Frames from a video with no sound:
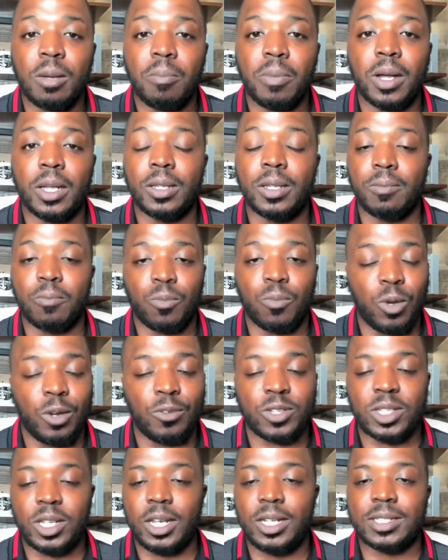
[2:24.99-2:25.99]
But
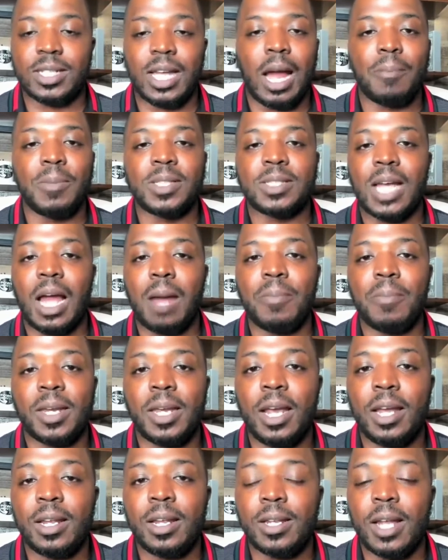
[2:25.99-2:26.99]
we've seen time and time
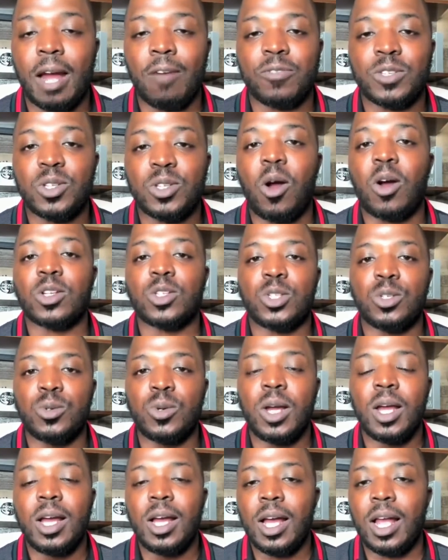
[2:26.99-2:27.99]
again, and I've talked
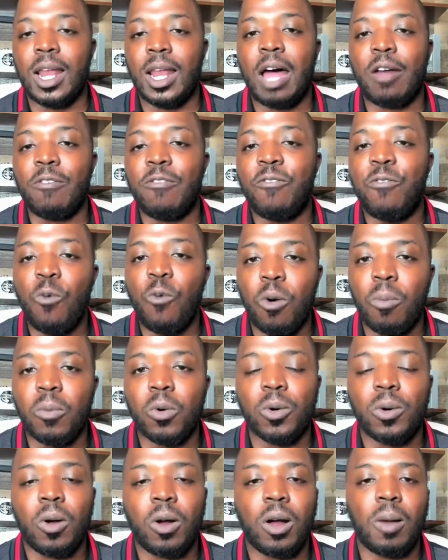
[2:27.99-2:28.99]
to a lot of
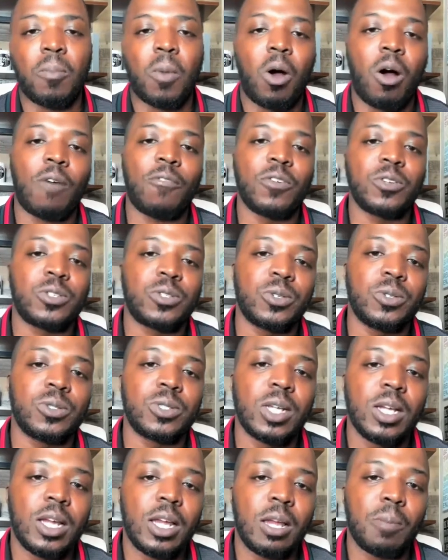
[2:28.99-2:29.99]
former um,
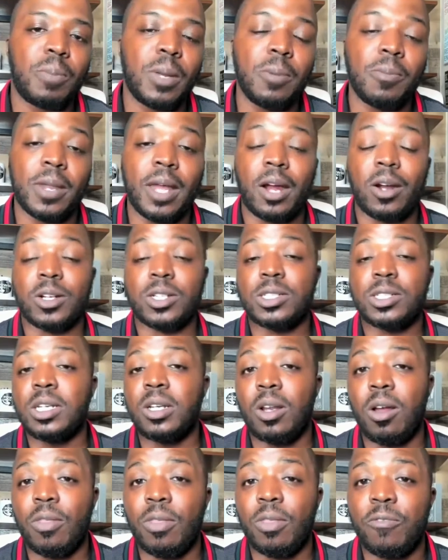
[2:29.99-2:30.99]
officers and people that are
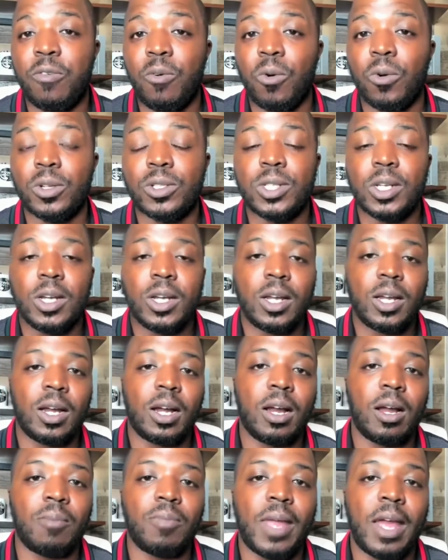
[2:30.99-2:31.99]
still on the force
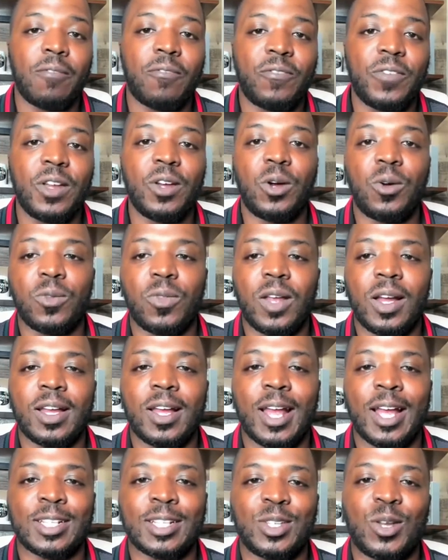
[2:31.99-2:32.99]
um, that feel
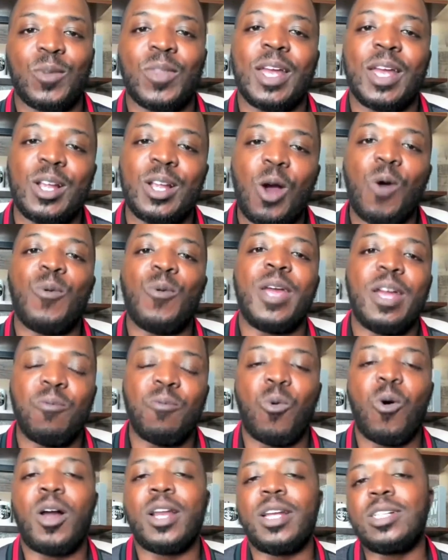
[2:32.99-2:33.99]
as though they go
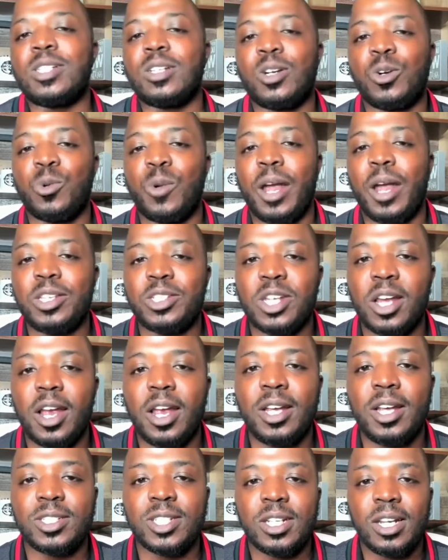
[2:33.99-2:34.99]
in wanting to create
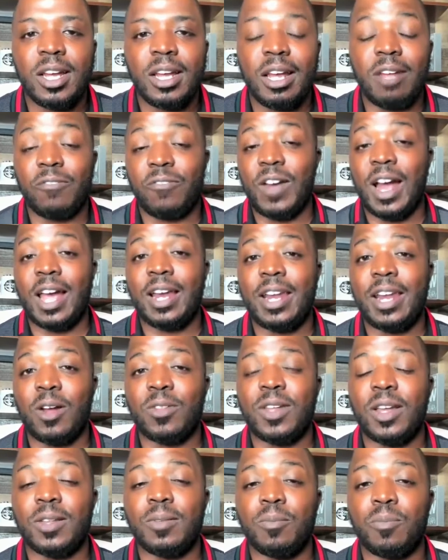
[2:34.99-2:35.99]
change and find
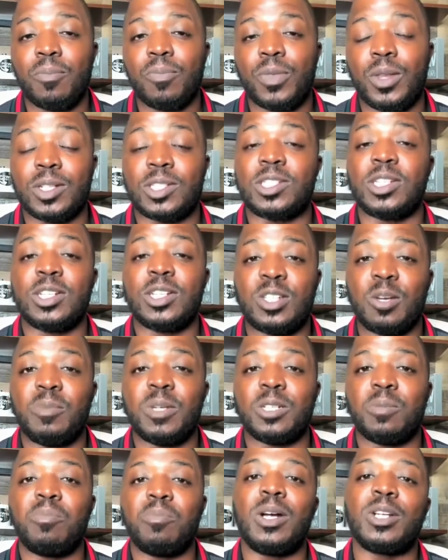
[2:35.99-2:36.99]
out that the system
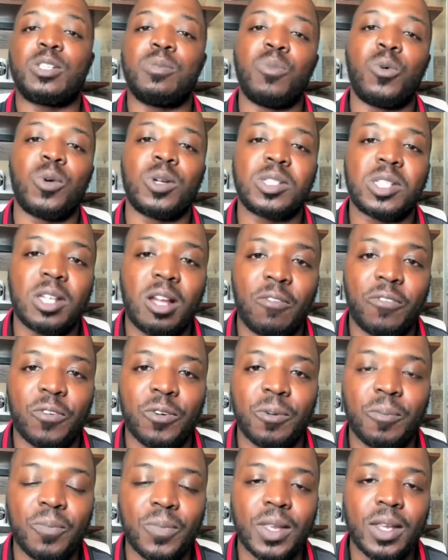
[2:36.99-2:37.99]
is much more
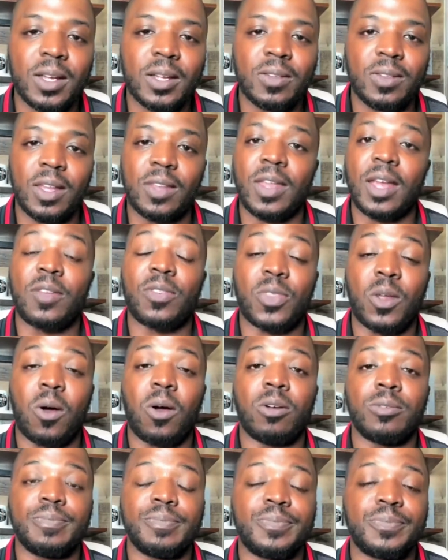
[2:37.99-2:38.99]
tougher than they thought.